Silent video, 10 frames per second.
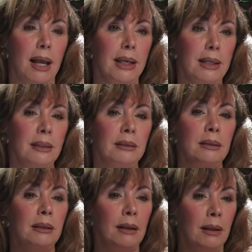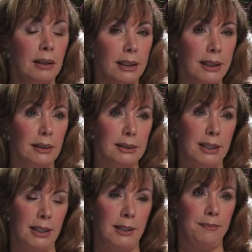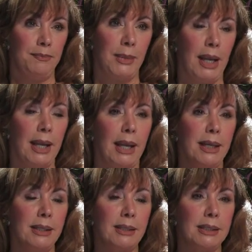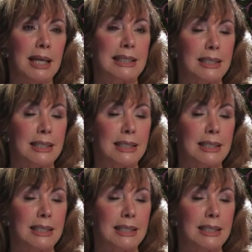in ELD is